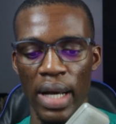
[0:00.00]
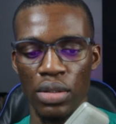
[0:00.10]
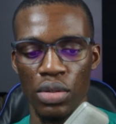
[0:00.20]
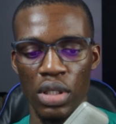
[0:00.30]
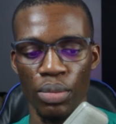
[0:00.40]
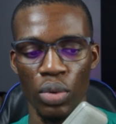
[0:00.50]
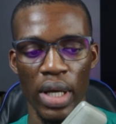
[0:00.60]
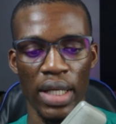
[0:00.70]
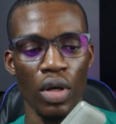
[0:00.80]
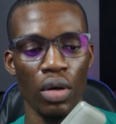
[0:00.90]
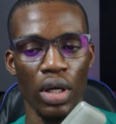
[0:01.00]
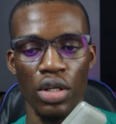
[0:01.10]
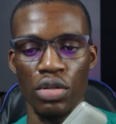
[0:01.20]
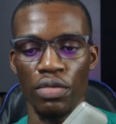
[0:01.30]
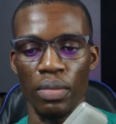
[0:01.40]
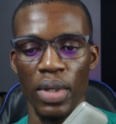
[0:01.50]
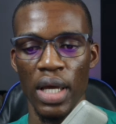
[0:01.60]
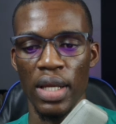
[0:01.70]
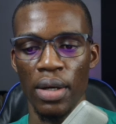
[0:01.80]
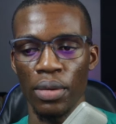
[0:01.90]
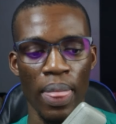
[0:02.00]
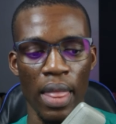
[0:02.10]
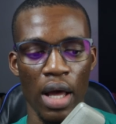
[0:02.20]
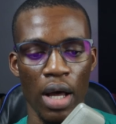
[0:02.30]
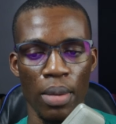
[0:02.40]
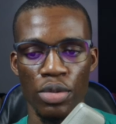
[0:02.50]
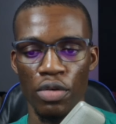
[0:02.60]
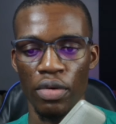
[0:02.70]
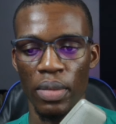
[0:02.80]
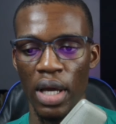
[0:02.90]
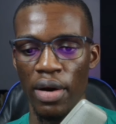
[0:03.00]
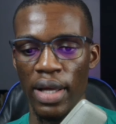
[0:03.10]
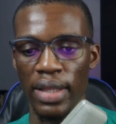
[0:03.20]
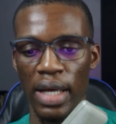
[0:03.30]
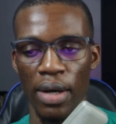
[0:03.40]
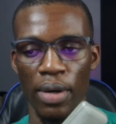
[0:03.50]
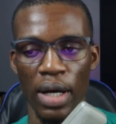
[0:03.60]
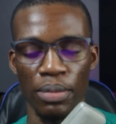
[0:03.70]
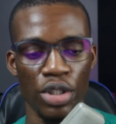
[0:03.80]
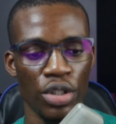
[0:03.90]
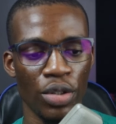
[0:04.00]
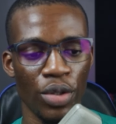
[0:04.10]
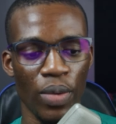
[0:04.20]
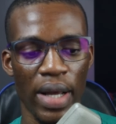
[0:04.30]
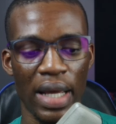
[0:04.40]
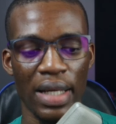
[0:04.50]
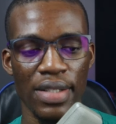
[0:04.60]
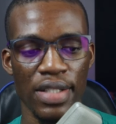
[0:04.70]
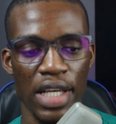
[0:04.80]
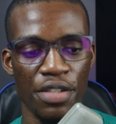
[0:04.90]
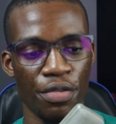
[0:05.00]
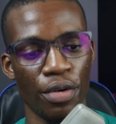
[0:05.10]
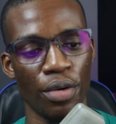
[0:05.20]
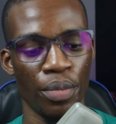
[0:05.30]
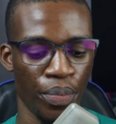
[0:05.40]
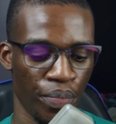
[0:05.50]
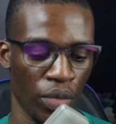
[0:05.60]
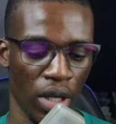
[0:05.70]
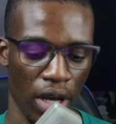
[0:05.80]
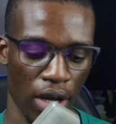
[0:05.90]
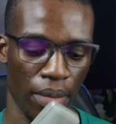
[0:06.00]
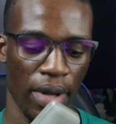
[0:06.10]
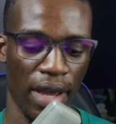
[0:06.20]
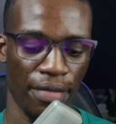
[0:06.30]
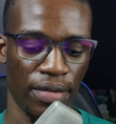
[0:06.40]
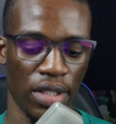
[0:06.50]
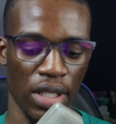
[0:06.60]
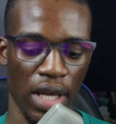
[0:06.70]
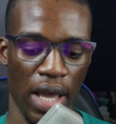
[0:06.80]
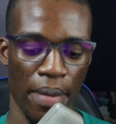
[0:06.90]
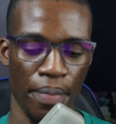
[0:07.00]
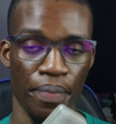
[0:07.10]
to Simple Earn. Okay, so from here now, from here right now, I'm just gonna go ahead and search for FTM.